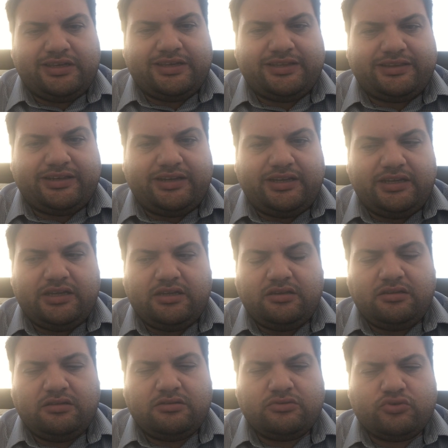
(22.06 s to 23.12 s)

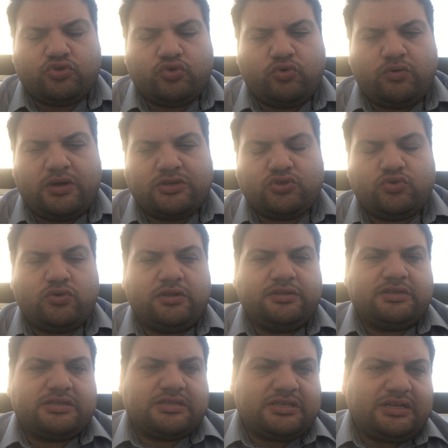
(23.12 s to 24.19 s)
headline, so as you
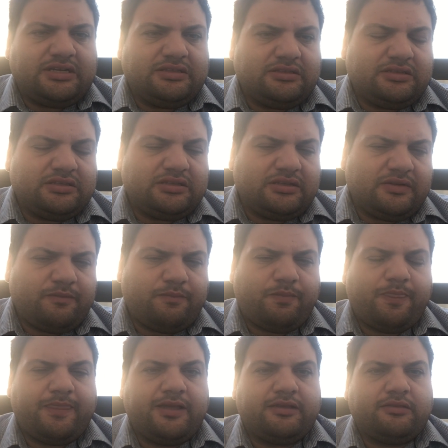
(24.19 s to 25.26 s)
understand,
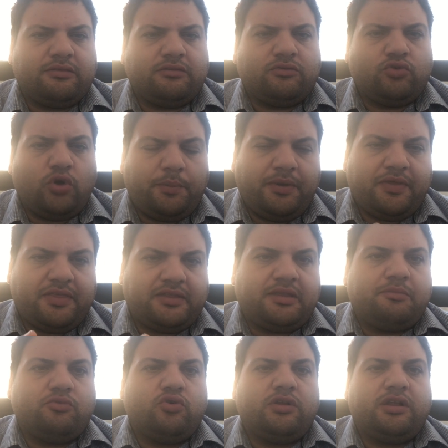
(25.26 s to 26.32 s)
the topic that
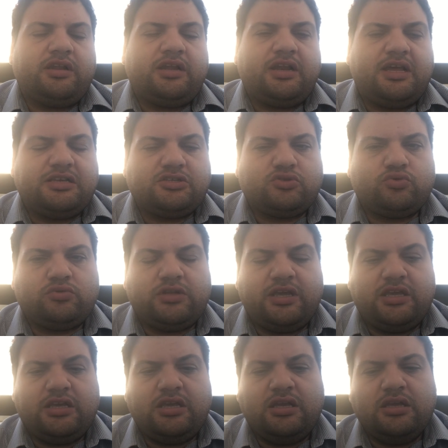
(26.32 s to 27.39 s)
I'm going to analyze
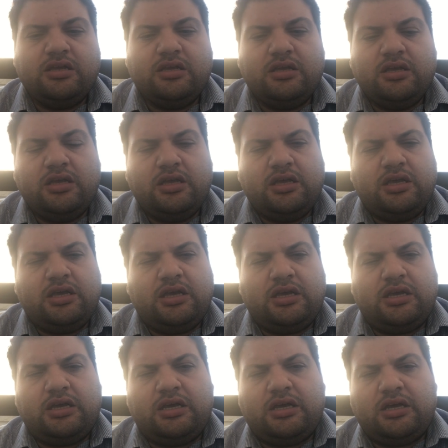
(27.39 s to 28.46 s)
today,
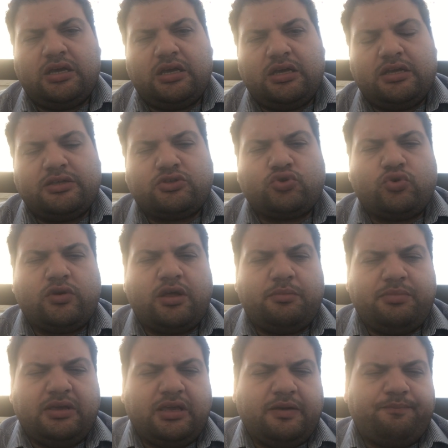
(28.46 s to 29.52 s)
uh, it's going to
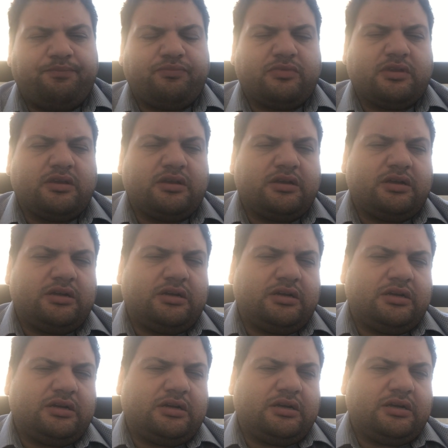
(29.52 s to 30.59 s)
be
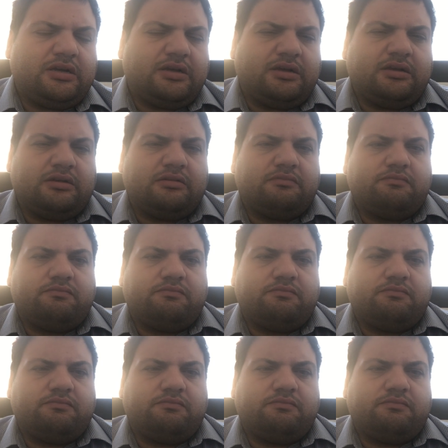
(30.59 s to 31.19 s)
uh,